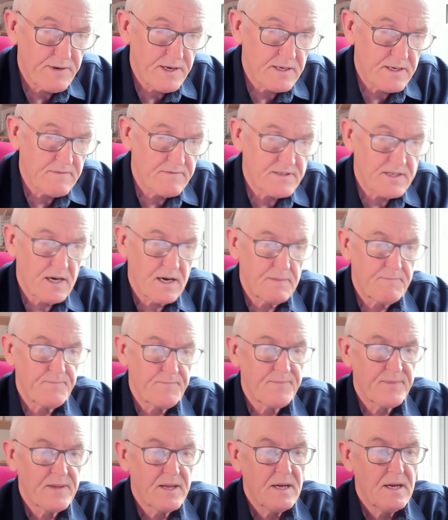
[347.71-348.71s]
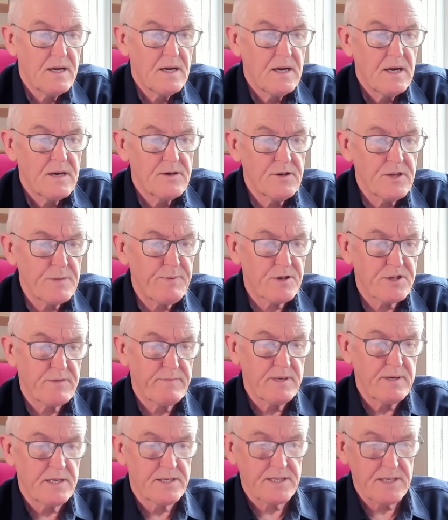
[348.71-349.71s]
period of time. Another
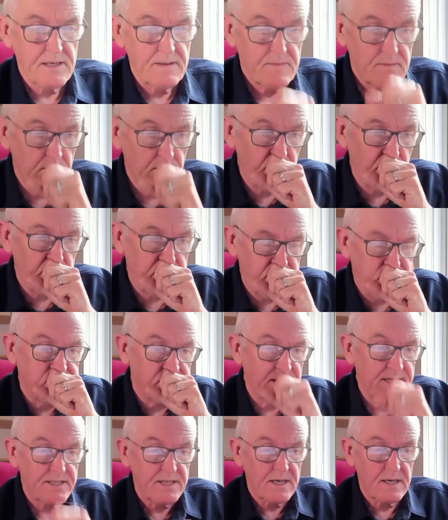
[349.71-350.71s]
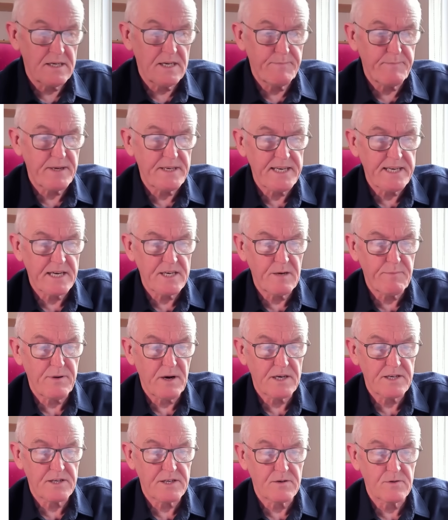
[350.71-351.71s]
possibility is that lipid
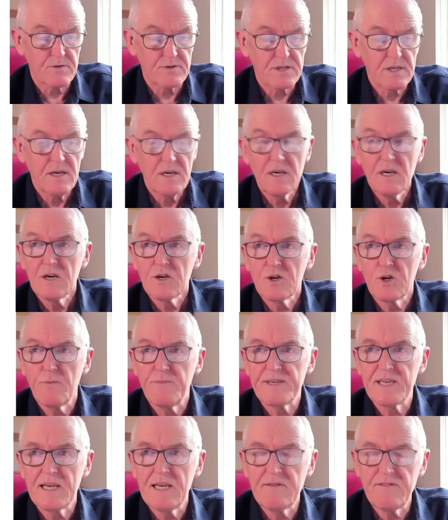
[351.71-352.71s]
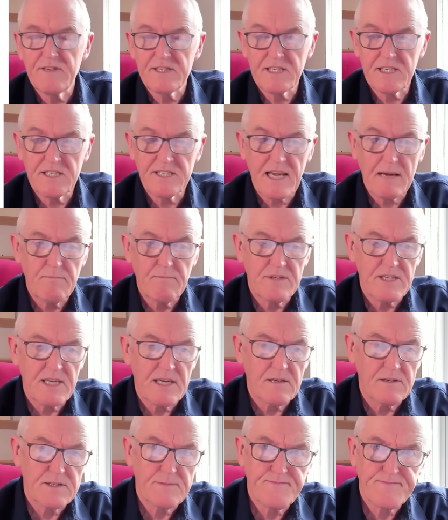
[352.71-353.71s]
nanoparticles could be delivered to stem
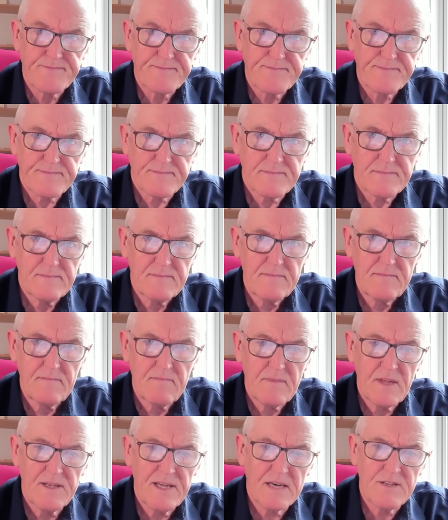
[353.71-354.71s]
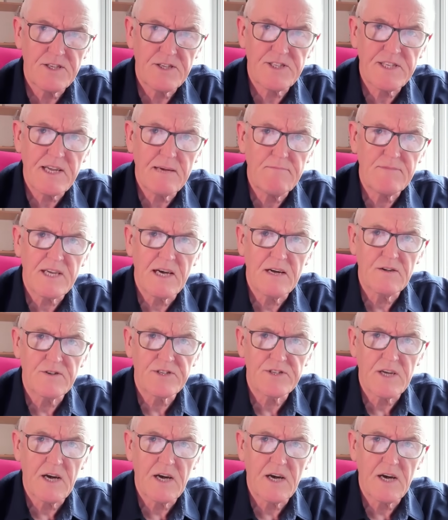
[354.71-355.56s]
cells. Now, the stem cells